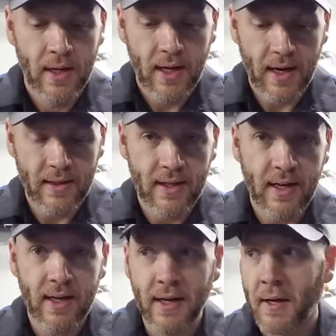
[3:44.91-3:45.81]
and
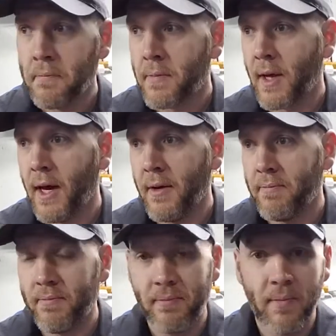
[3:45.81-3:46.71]
then
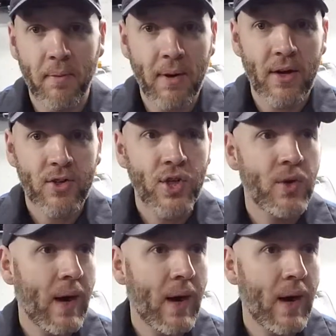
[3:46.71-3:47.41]
about 2